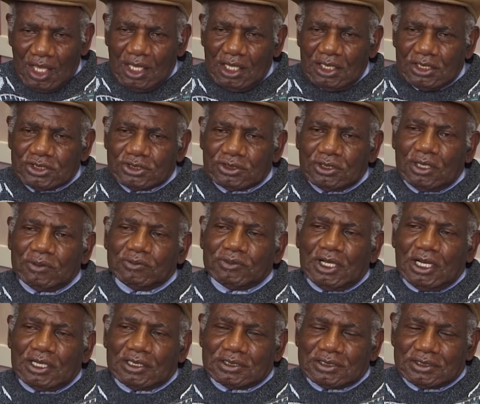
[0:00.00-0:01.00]
It so happened
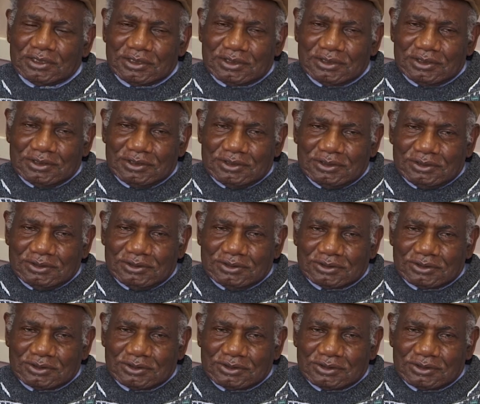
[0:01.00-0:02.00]
that
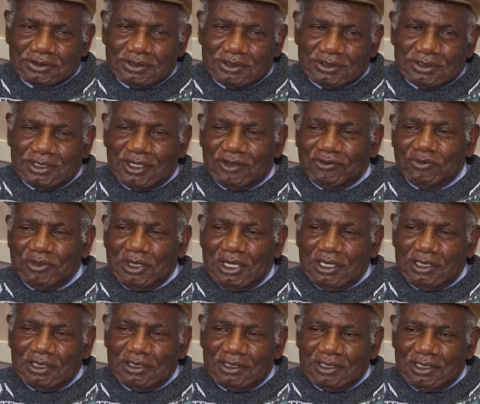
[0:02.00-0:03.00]
a cousin of
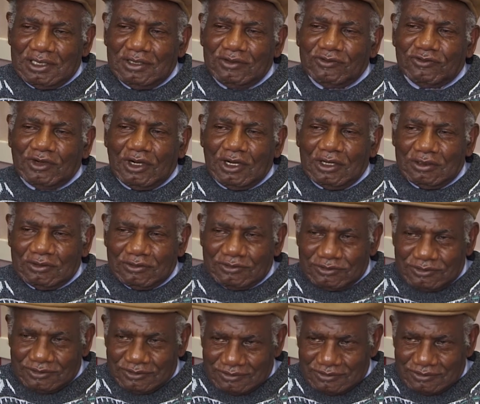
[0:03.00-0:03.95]
mine involved,